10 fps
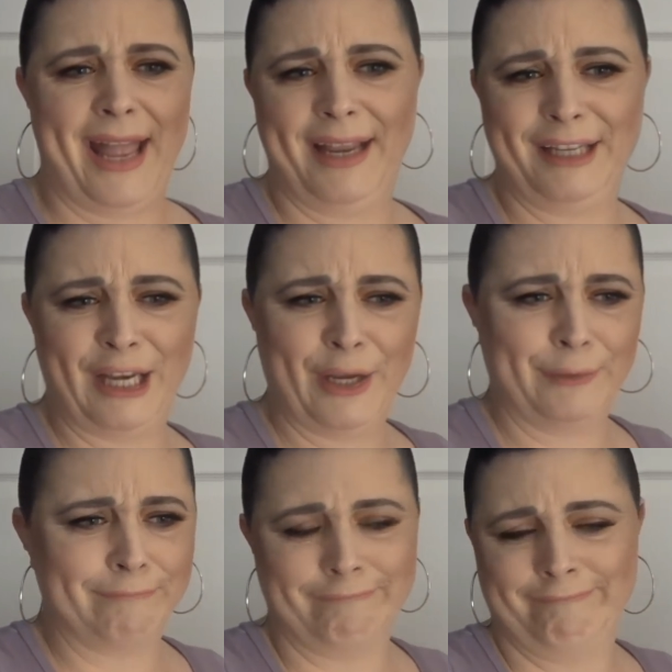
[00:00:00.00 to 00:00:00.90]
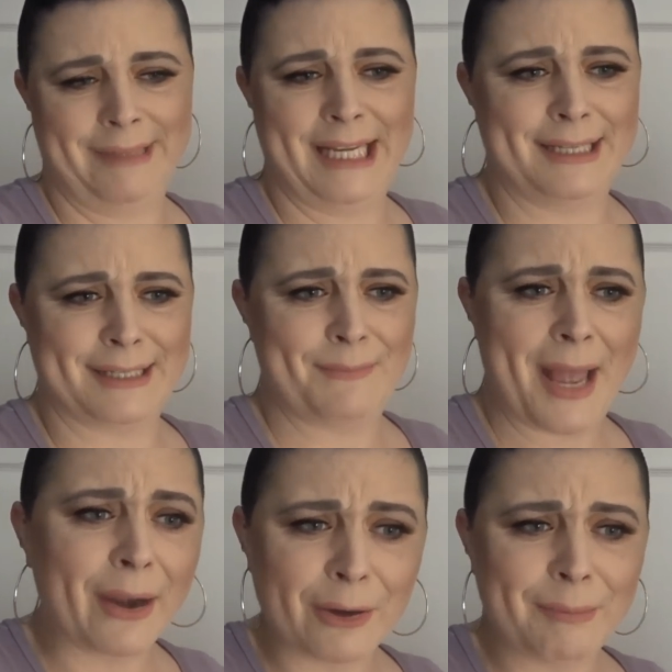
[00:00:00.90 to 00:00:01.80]
And you know, it doesn't
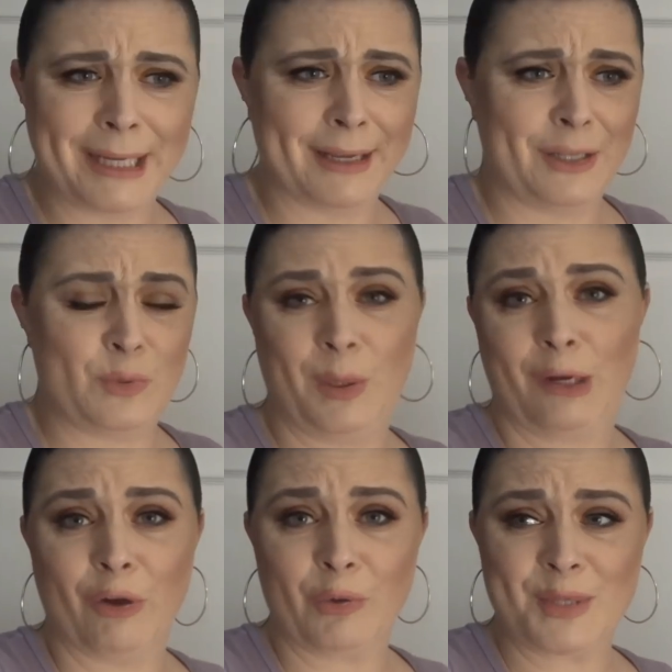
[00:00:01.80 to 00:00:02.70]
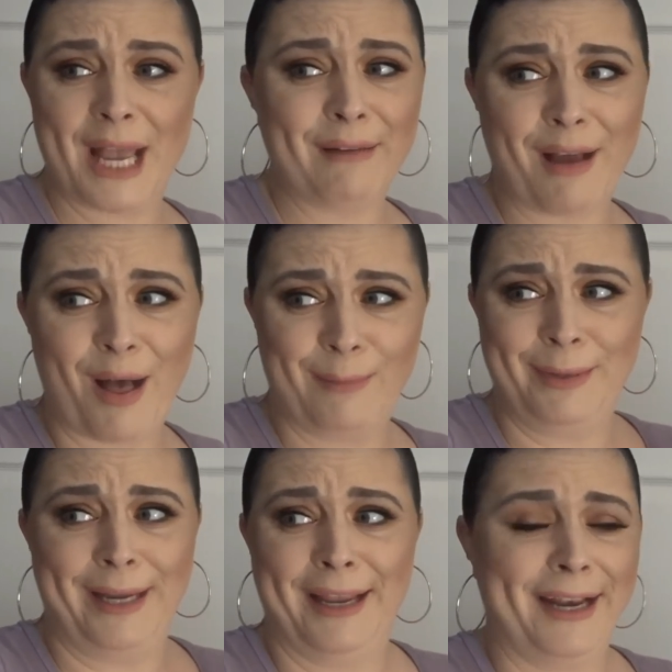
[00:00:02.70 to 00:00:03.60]
matter because when it grows out, I'll
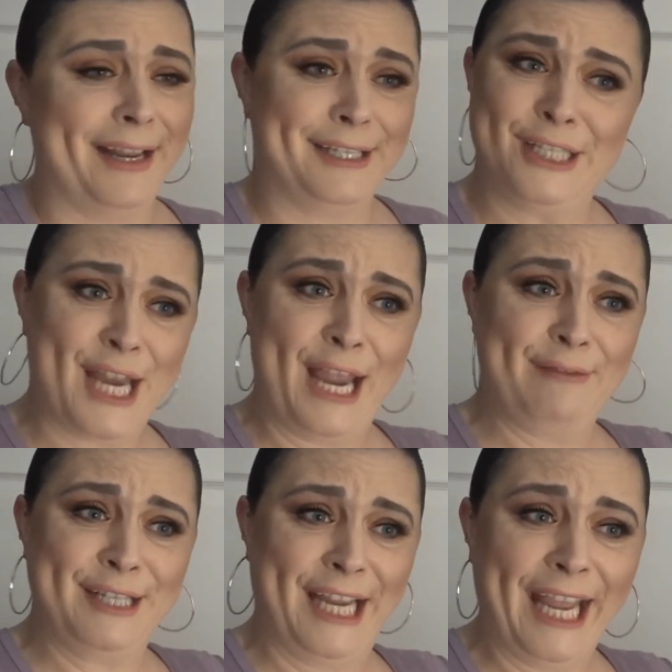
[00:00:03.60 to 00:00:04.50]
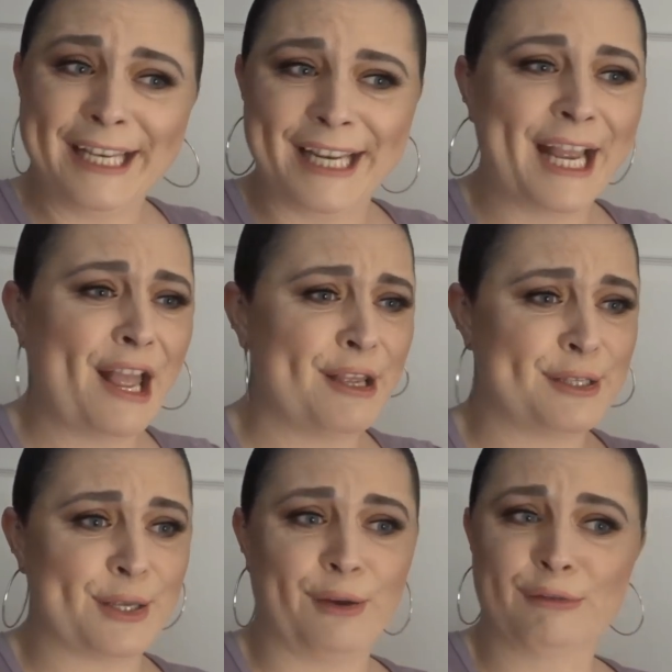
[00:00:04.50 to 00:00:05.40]
be getting it shaved again.
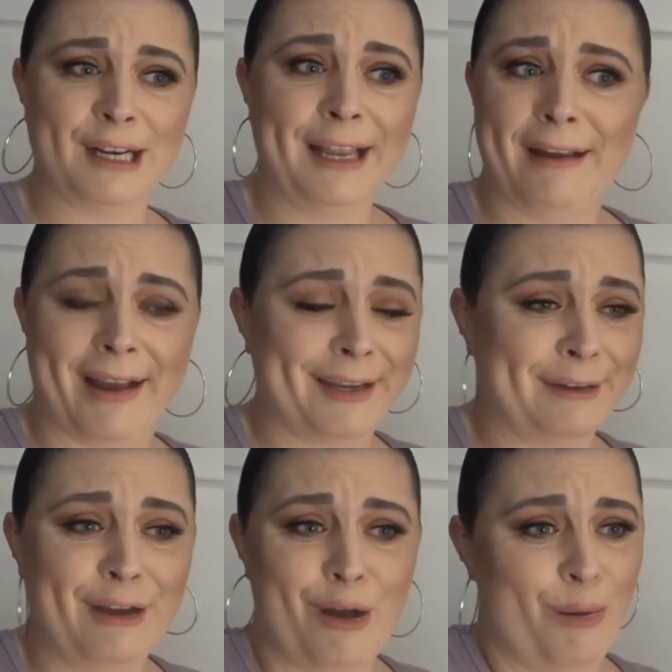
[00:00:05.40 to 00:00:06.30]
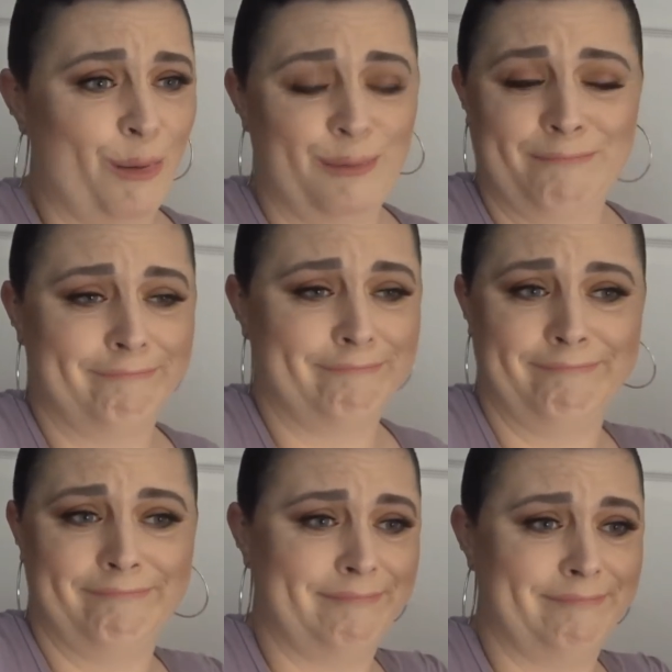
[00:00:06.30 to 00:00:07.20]
So really I could go
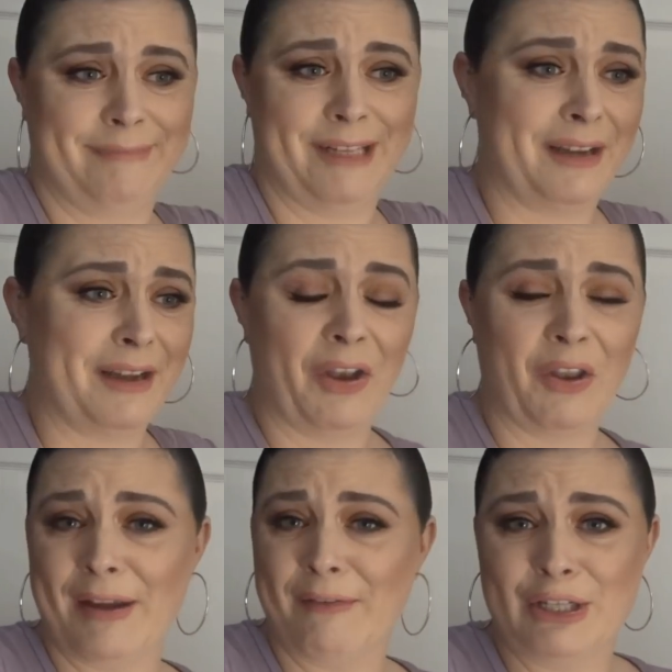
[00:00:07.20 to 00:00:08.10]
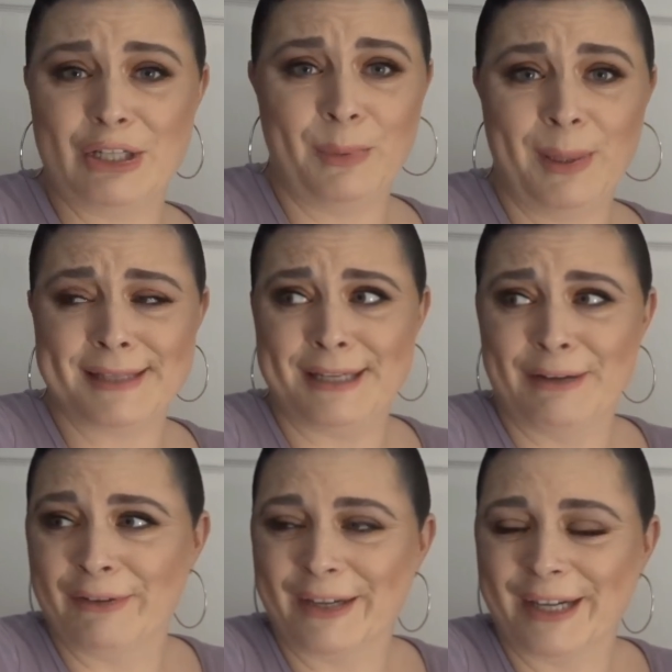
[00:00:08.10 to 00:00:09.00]
a color every 2 weeks, a
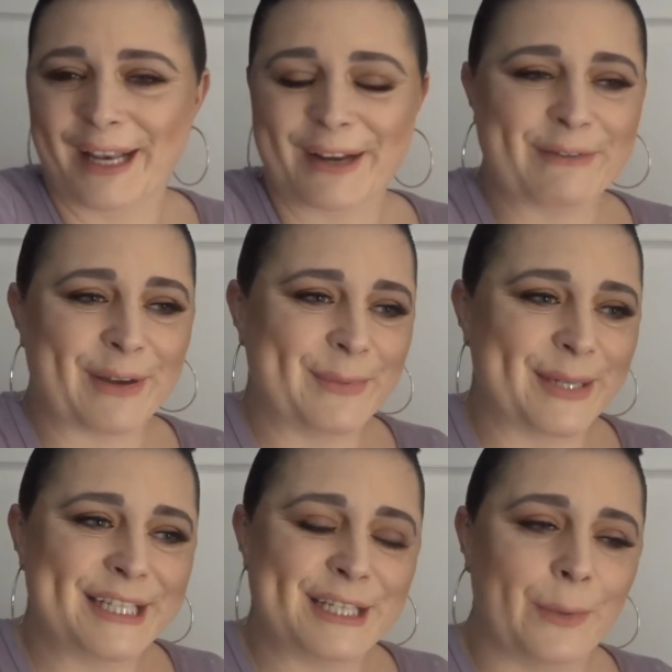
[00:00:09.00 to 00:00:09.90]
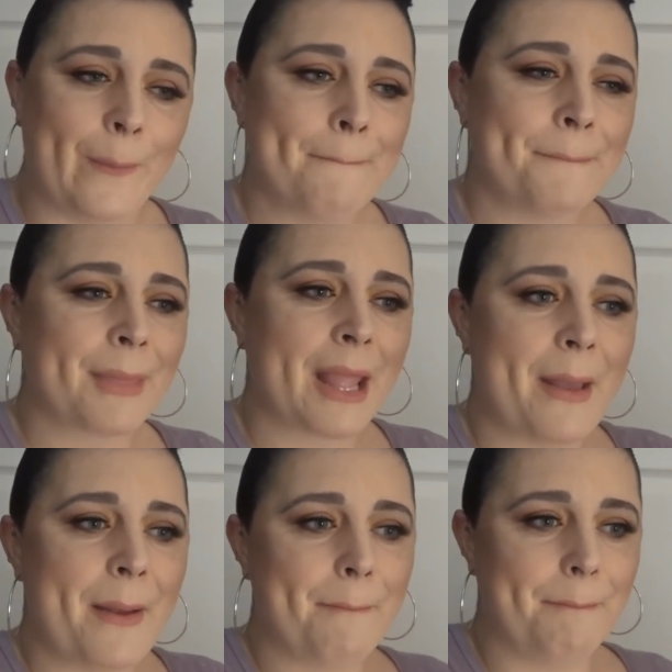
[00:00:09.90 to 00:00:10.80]
different color if I wanted to.
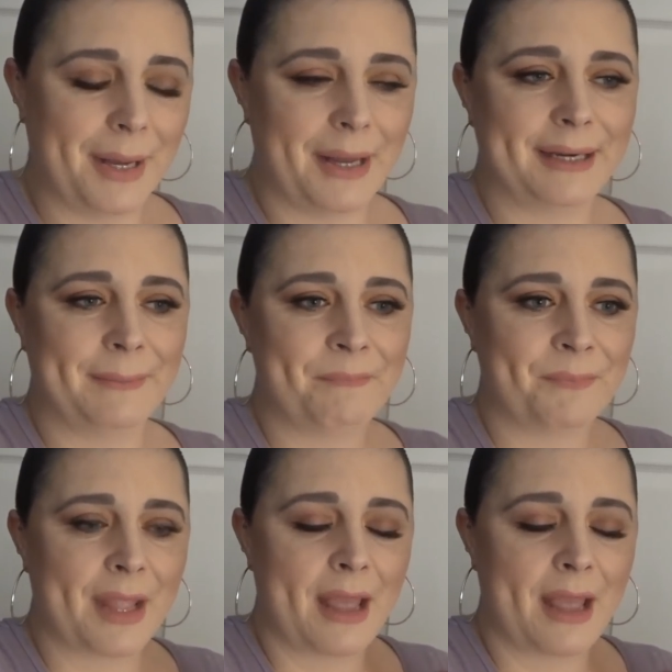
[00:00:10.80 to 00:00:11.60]
But